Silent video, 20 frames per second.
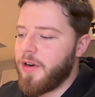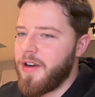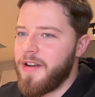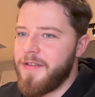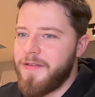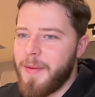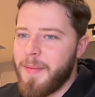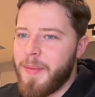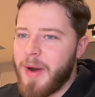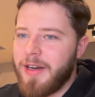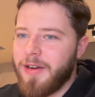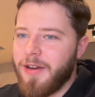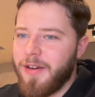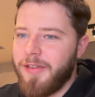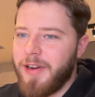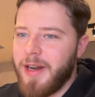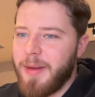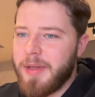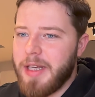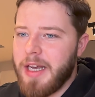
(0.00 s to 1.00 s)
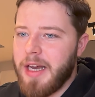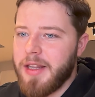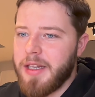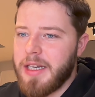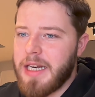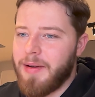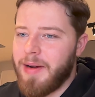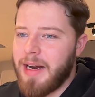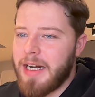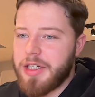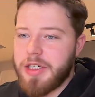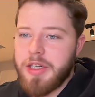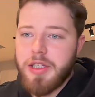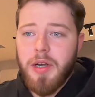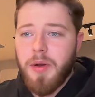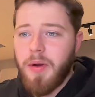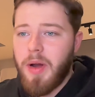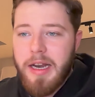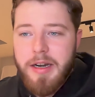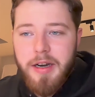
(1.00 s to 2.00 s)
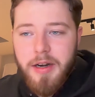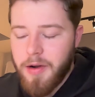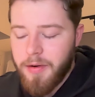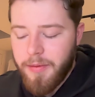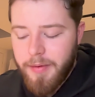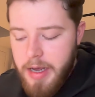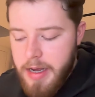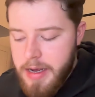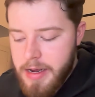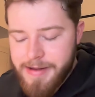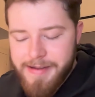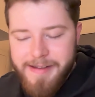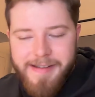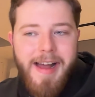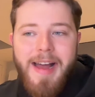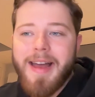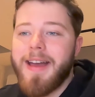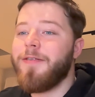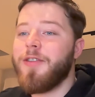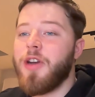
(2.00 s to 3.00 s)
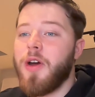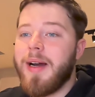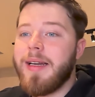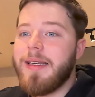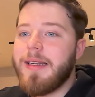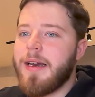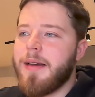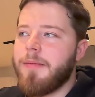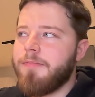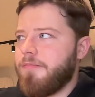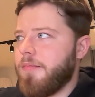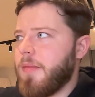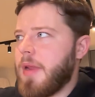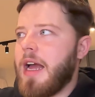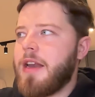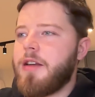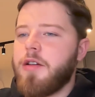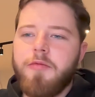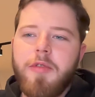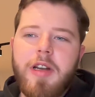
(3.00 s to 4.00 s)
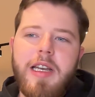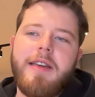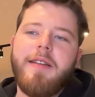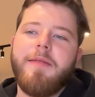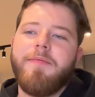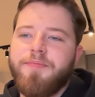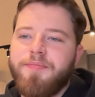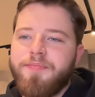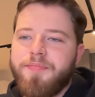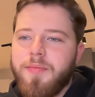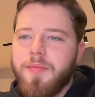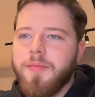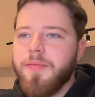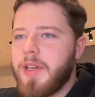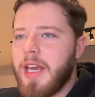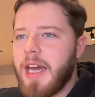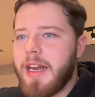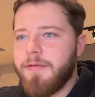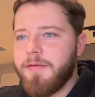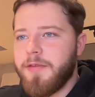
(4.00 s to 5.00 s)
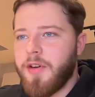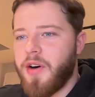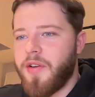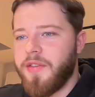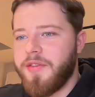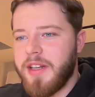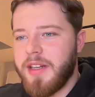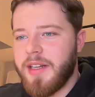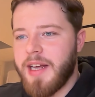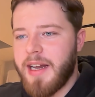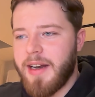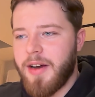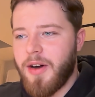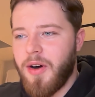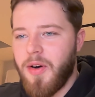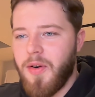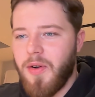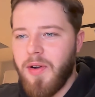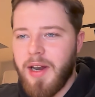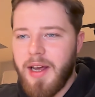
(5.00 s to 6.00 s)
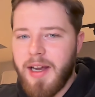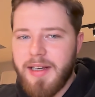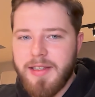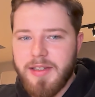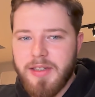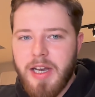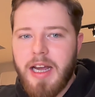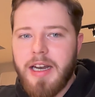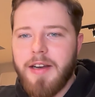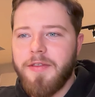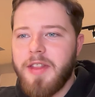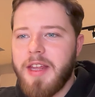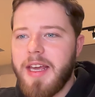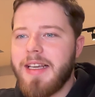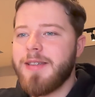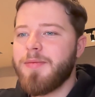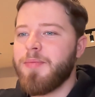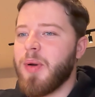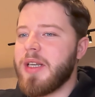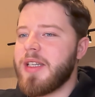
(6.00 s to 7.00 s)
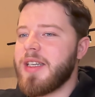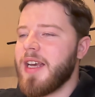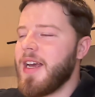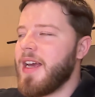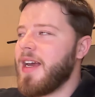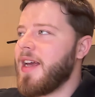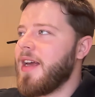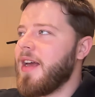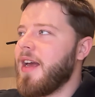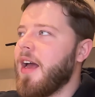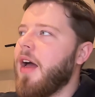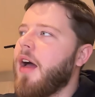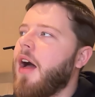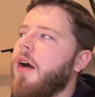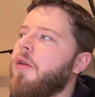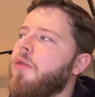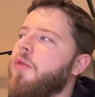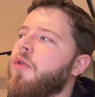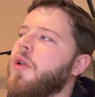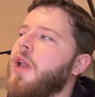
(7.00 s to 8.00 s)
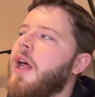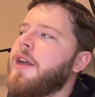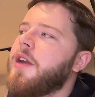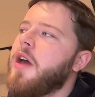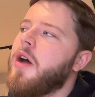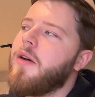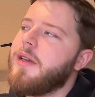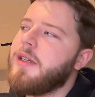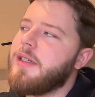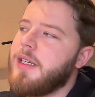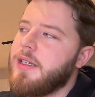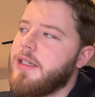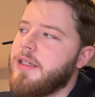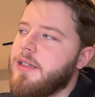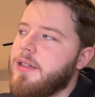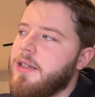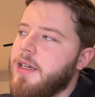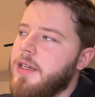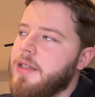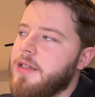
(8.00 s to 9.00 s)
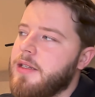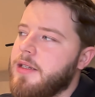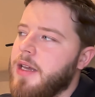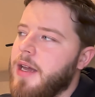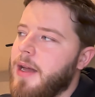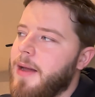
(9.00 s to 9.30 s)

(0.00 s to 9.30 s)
it might not flip the other direction. So I don't know. I have no idea. I don't really get involved in that whole side of things, but all I know is it's